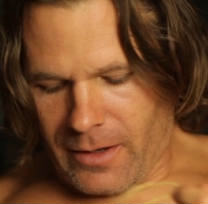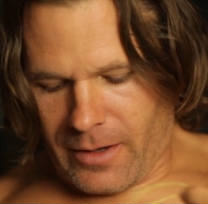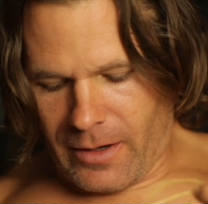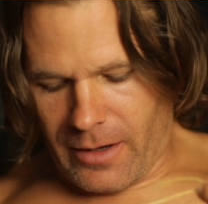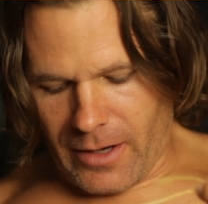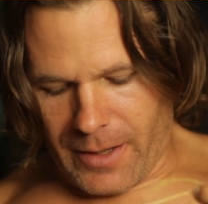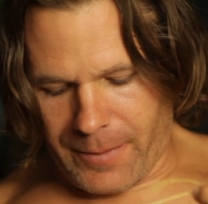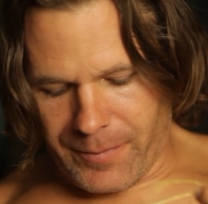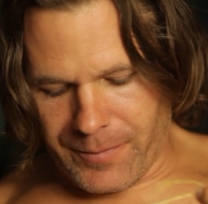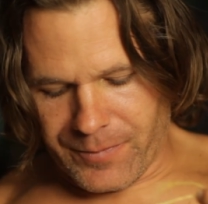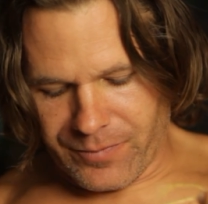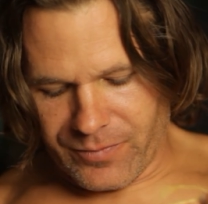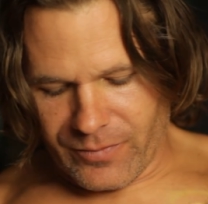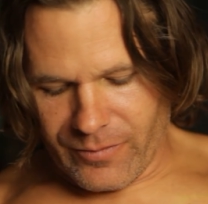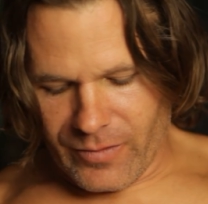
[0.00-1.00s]
Um,
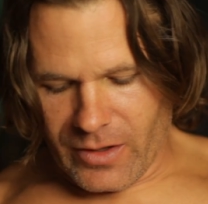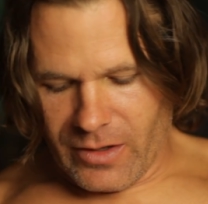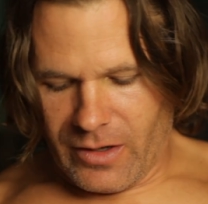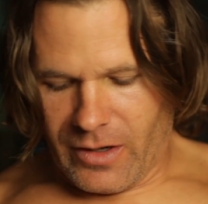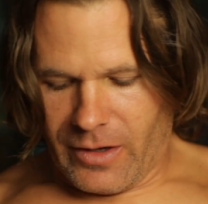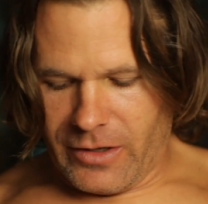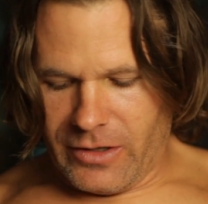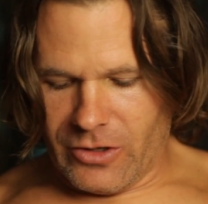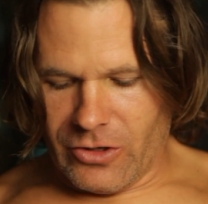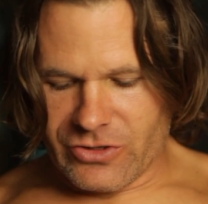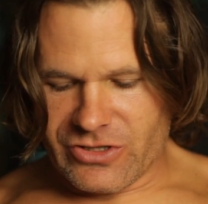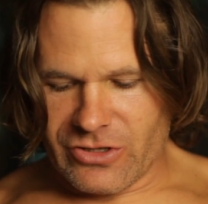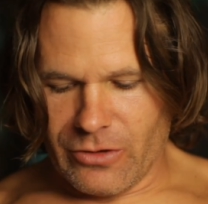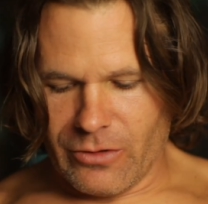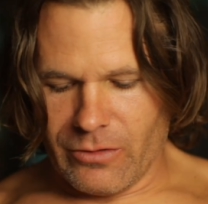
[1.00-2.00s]

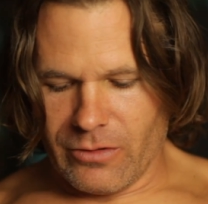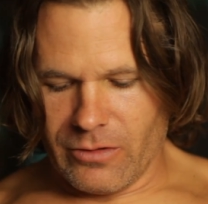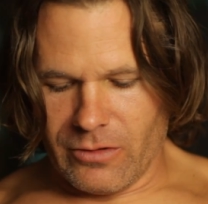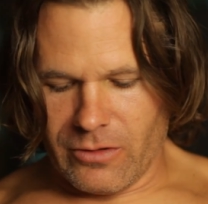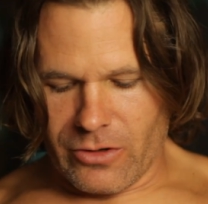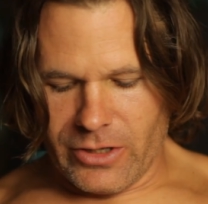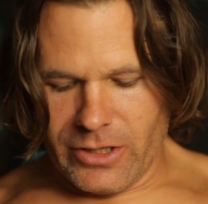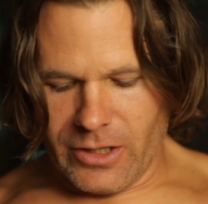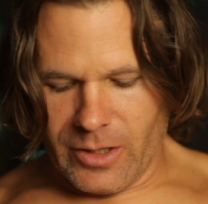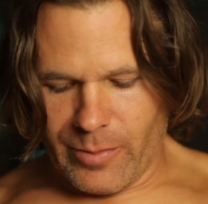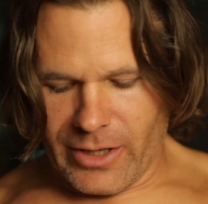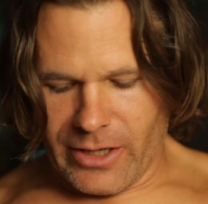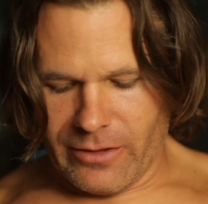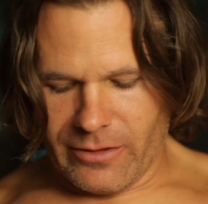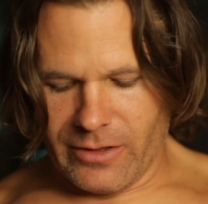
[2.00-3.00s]
so learning
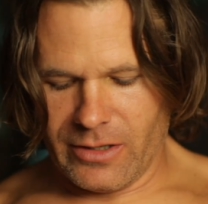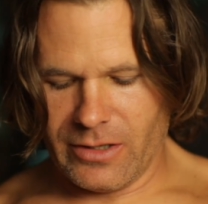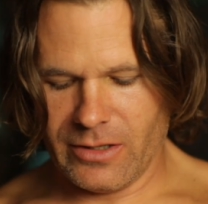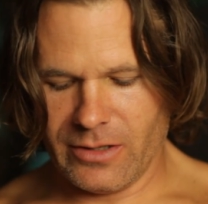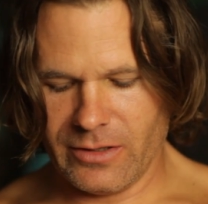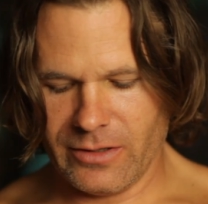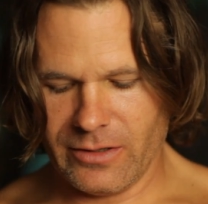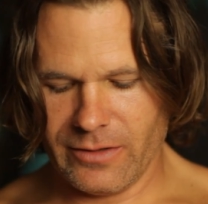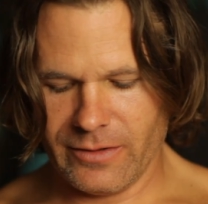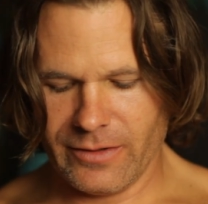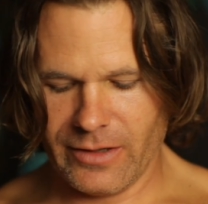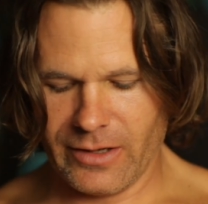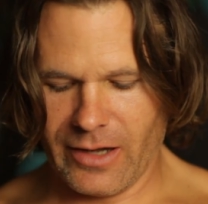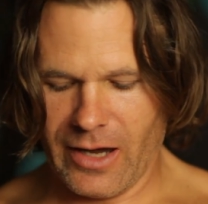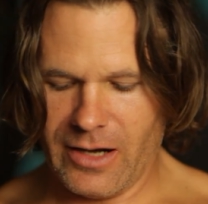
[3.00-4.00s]
about
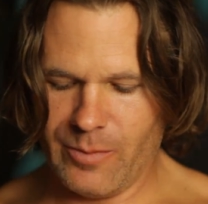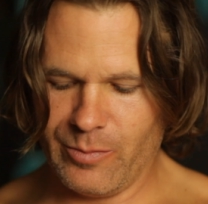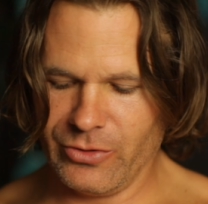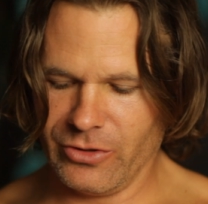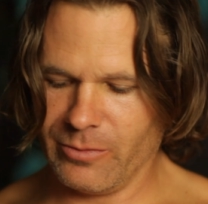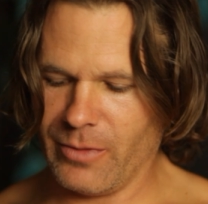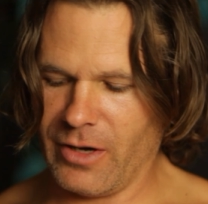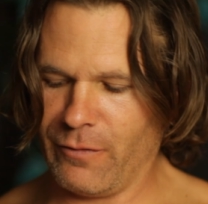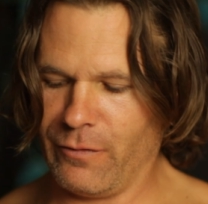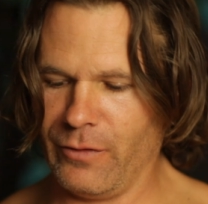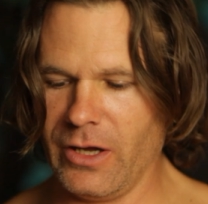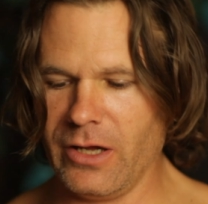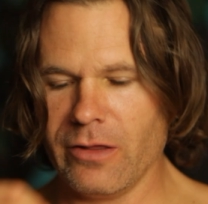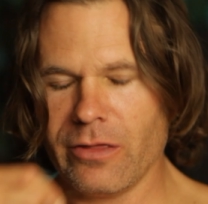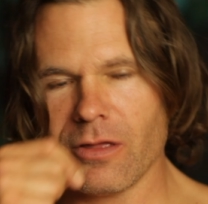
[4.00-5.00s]
it kind of built my
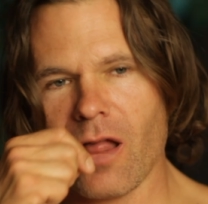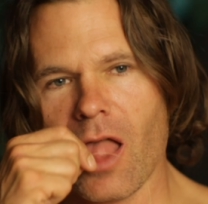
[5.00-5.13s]
faith.